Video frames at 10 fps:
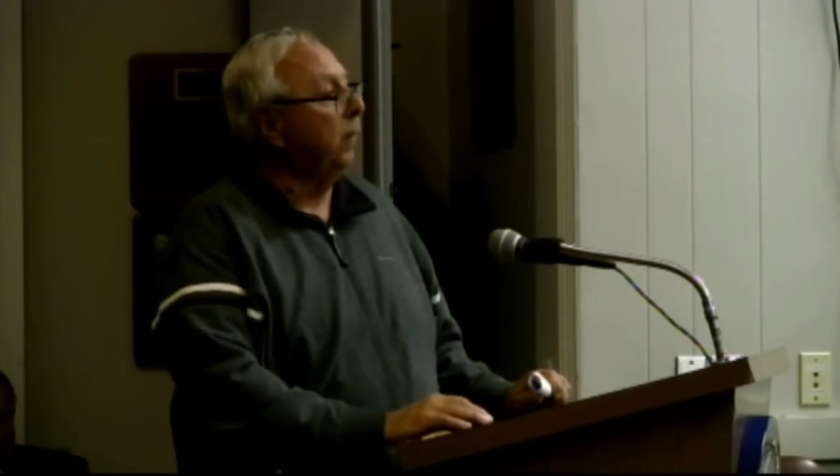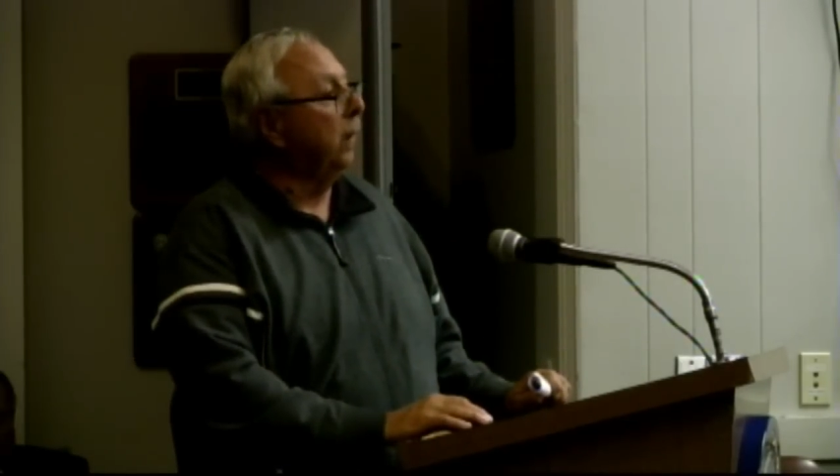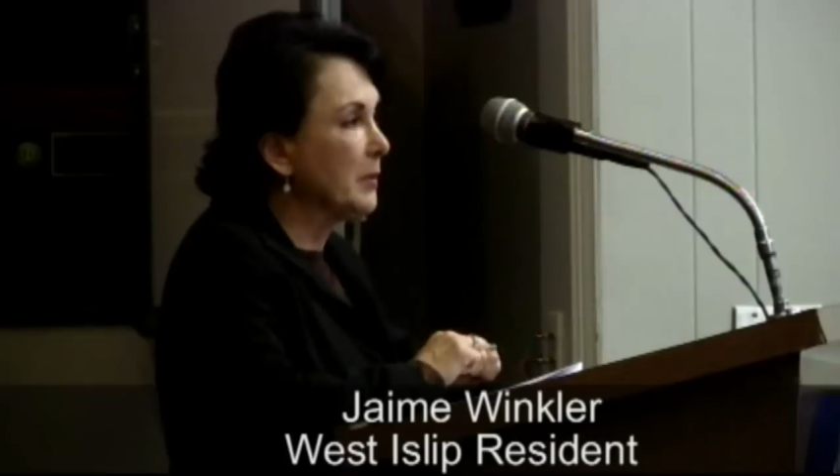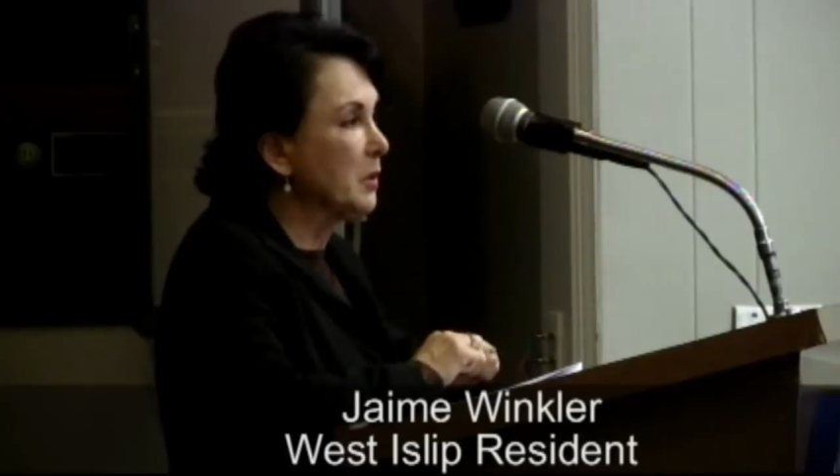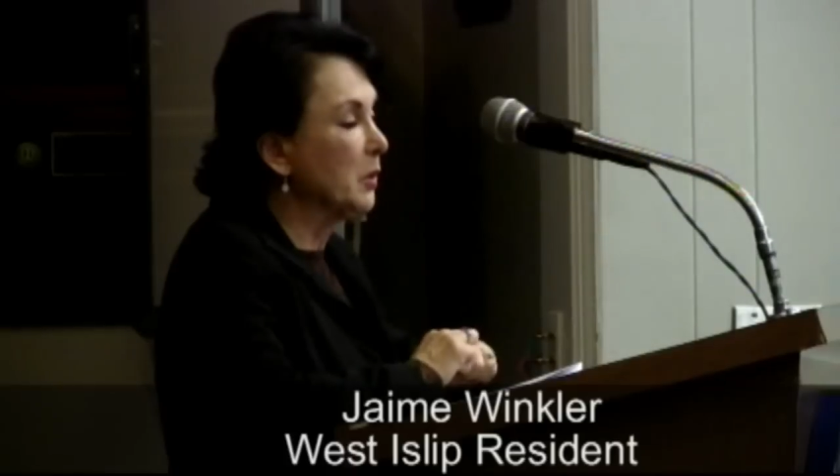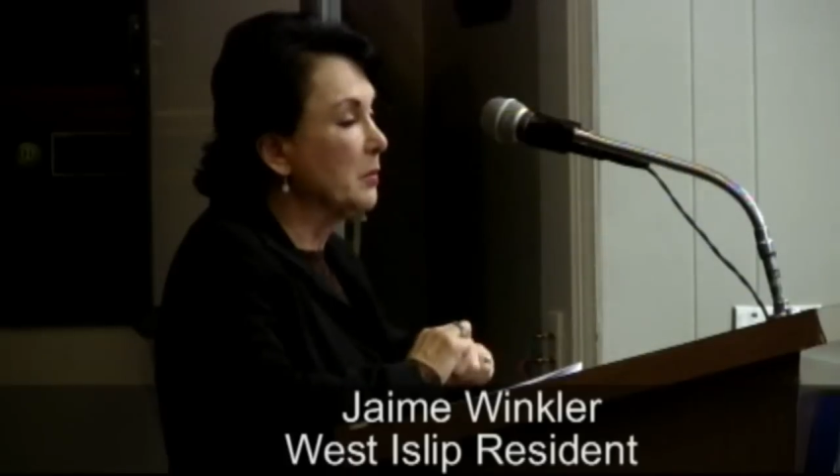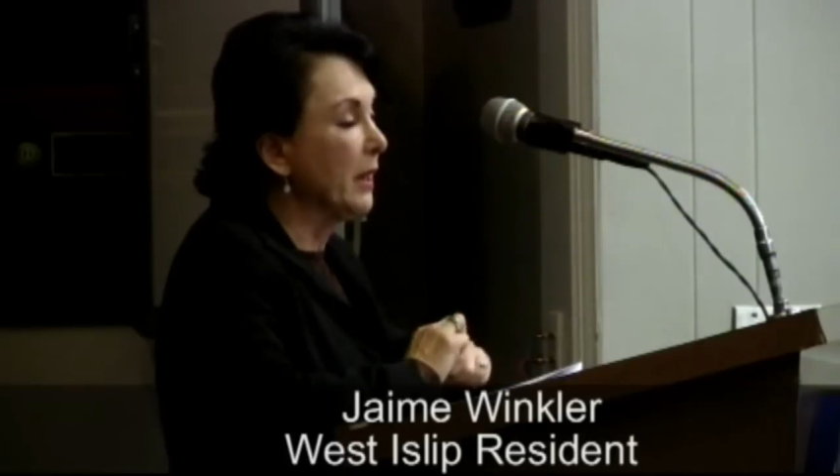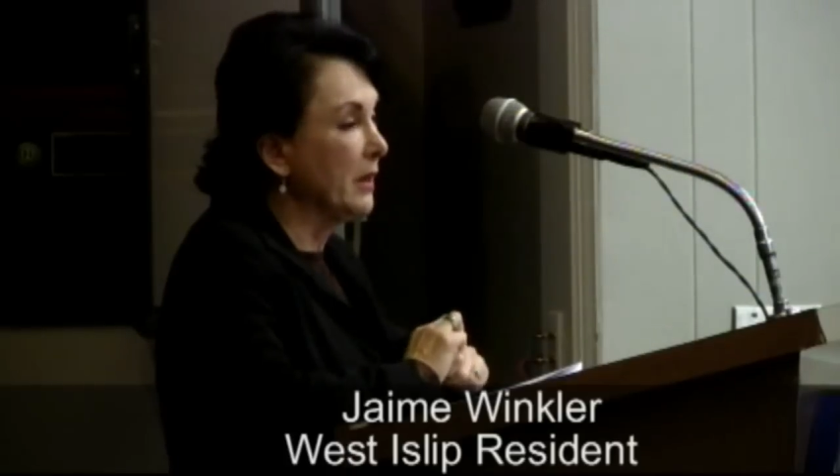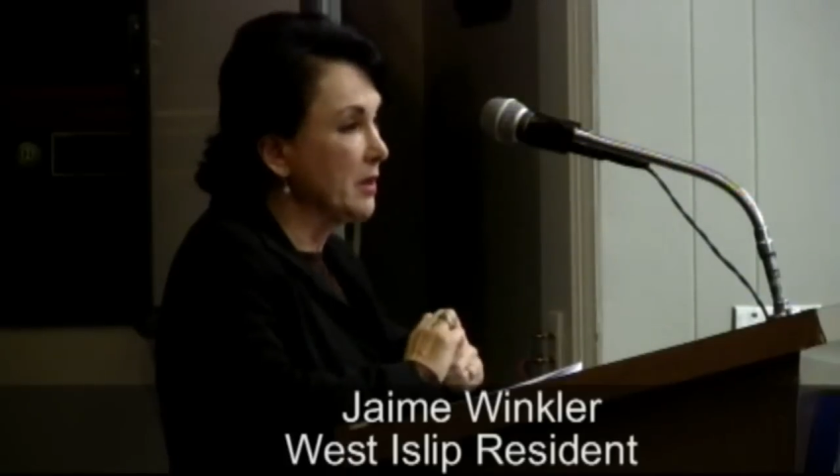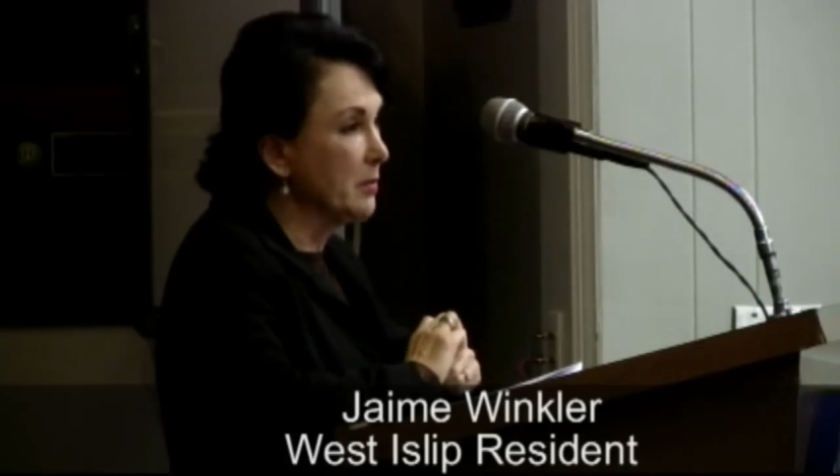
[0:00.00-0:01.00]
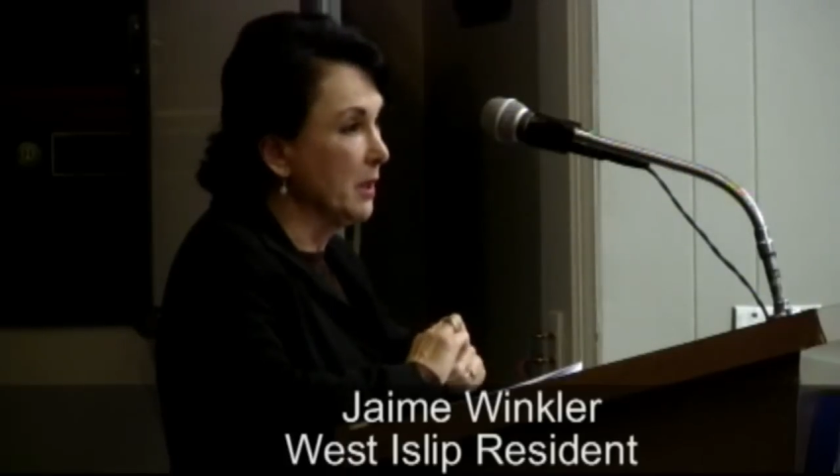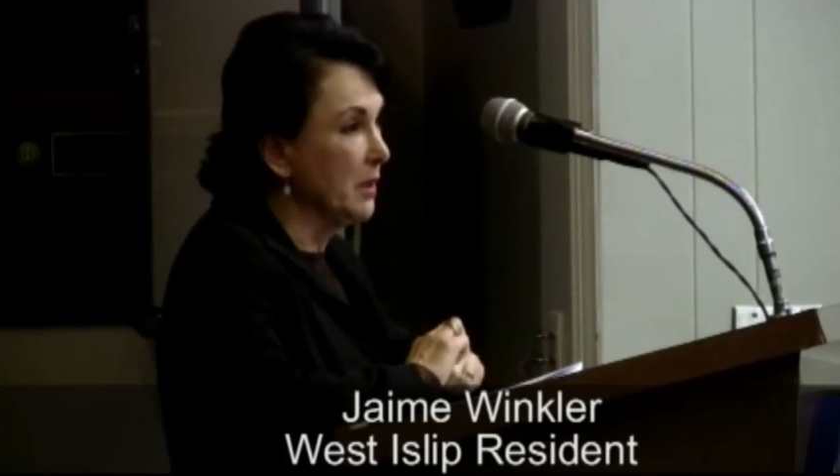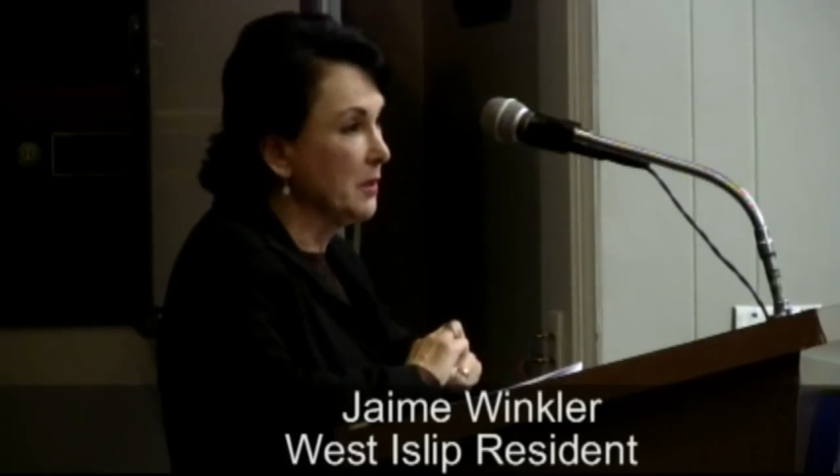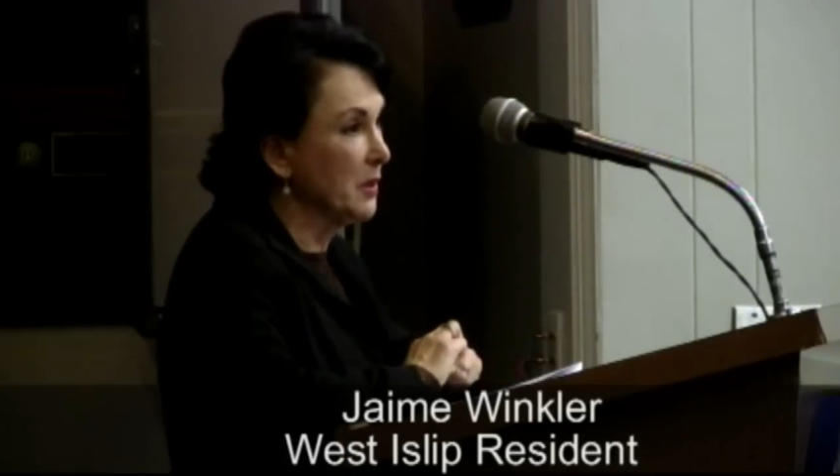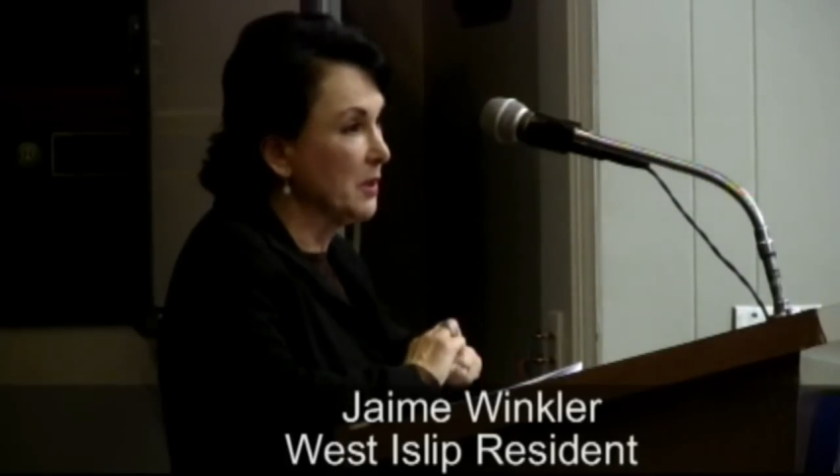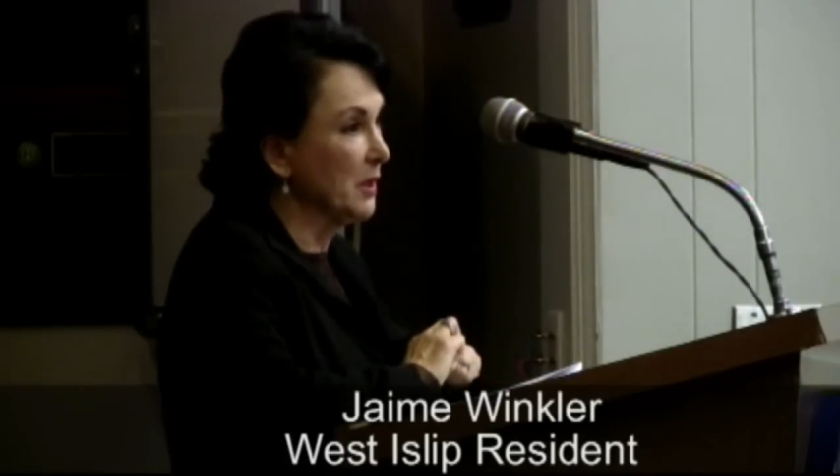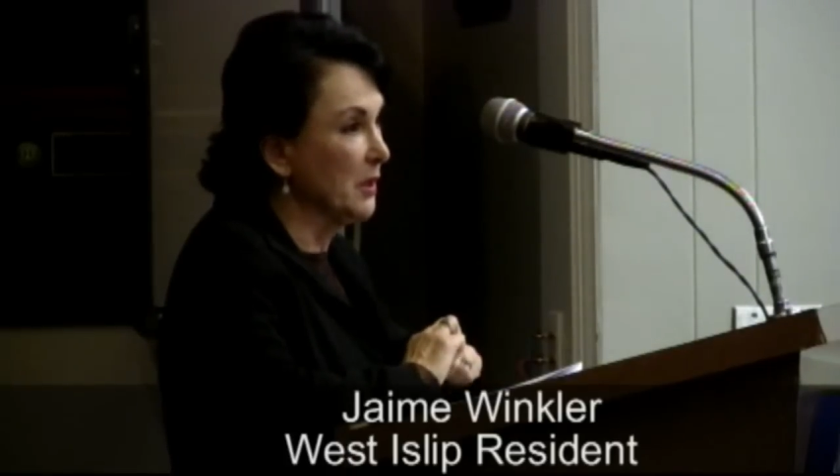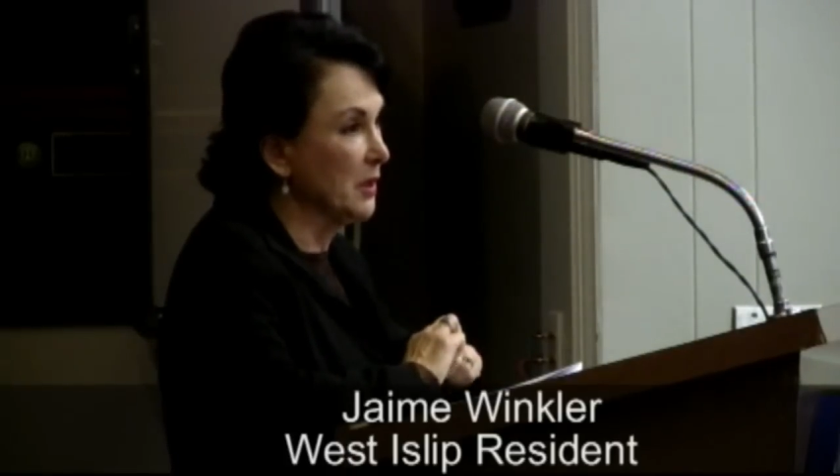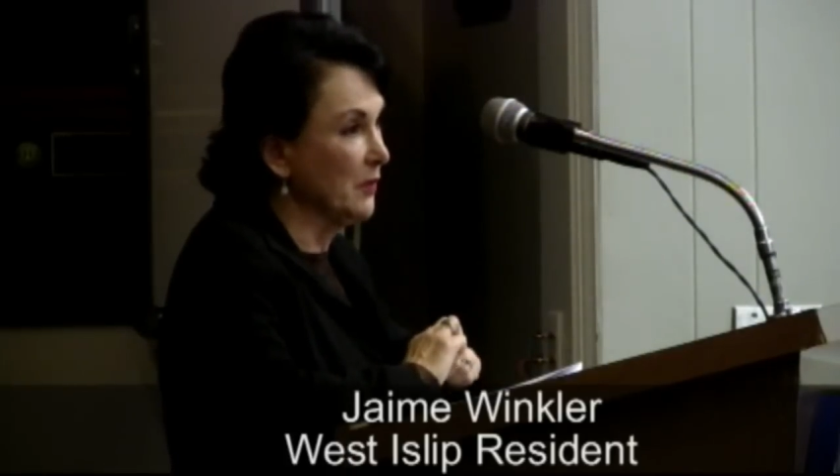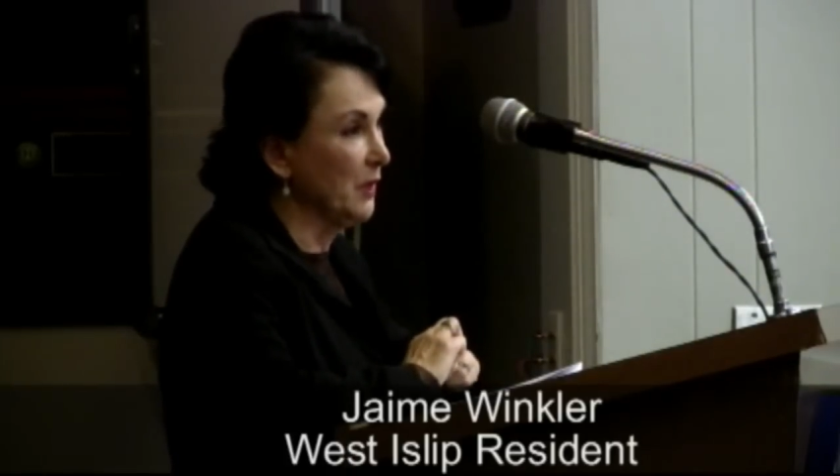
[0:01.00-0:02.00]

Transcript: It absolutely pains me to see a